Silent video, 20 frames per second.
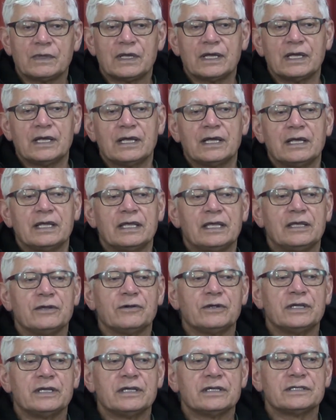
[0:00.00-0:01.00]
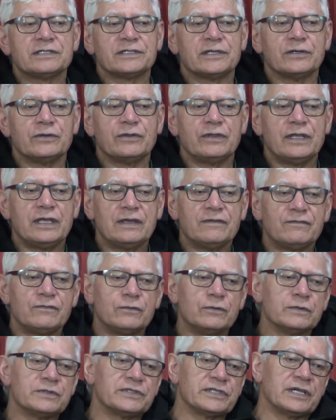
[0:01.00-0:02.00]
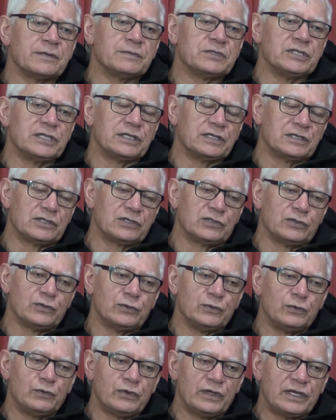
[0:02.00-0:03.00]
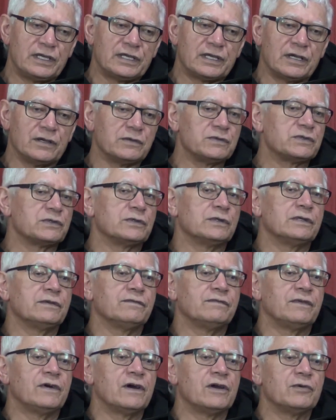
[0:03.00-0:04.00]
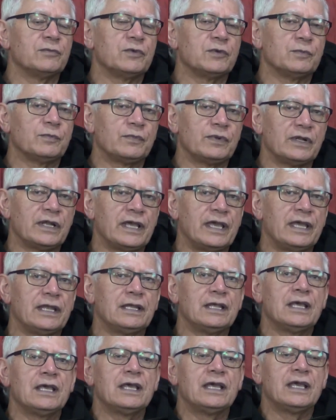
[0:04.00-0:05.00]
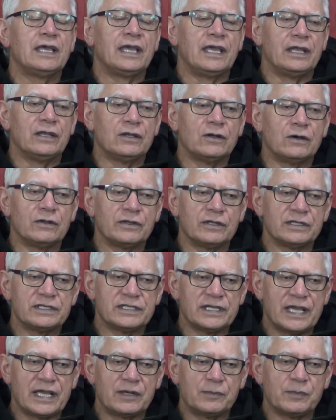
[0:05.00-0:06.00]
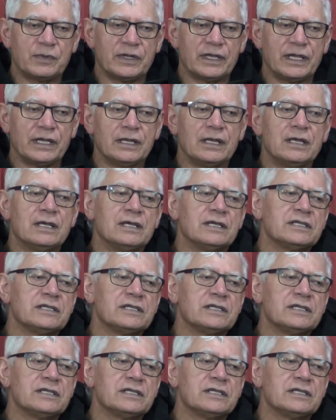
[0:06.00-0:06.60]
area, so therefore subject to the coastal environment plan and not the tank plan.